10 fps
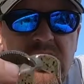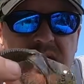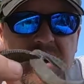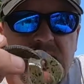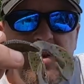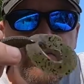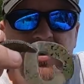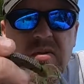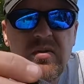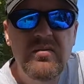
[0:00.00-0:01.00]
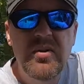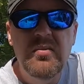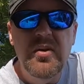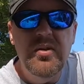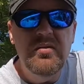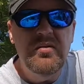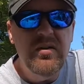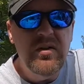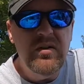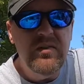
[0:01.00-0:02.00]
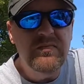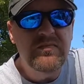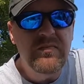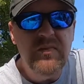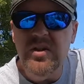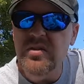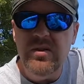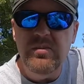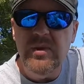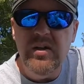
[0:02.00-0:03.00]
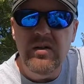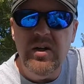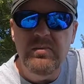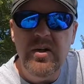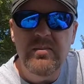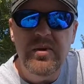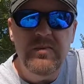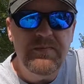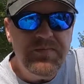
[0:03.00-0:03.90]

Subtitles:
They both work real well. It's hard to beat green pumpkin.